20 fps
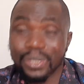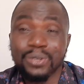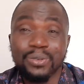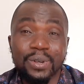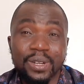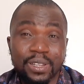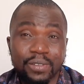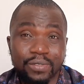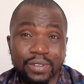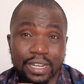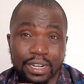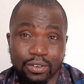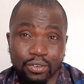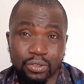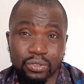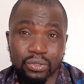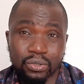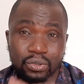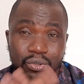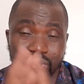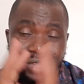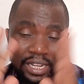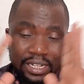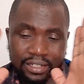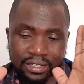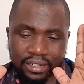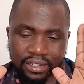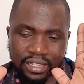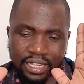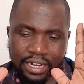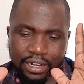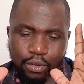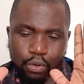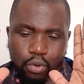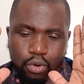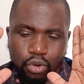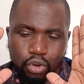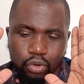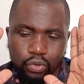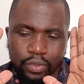to leave Kalonzo, that they are now
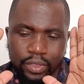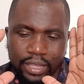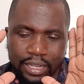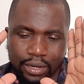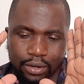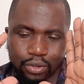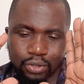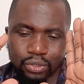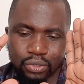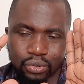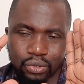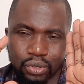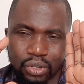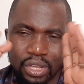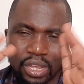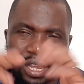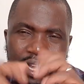not with Kalonzo,